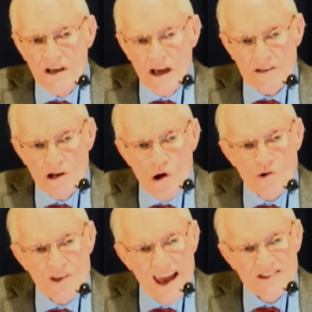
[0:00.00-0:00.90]
and to
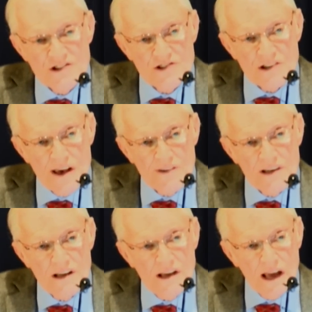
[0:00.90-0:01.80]
know the essence of
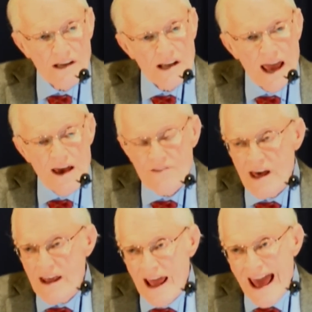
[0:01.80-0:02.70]
it and to have
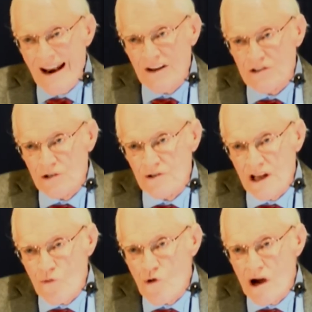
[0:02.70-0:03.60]
that attitude
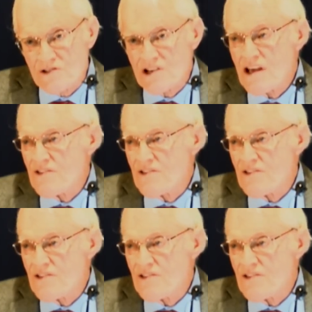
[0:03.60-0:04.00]
He wants.